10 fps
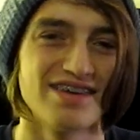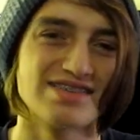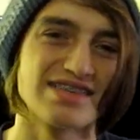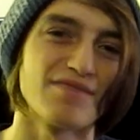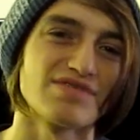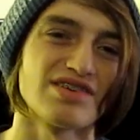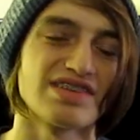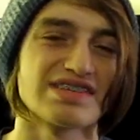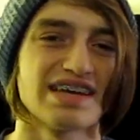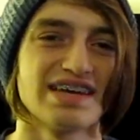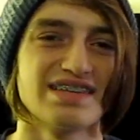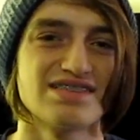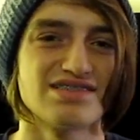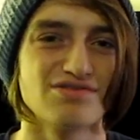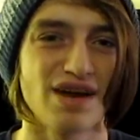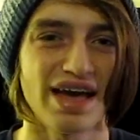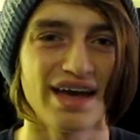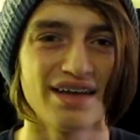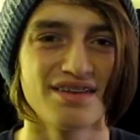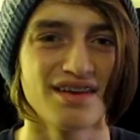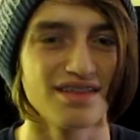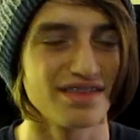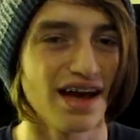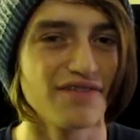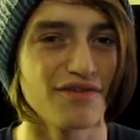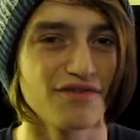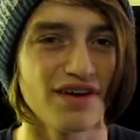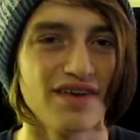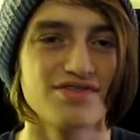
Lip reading: Samsung decided to add the iPhone 5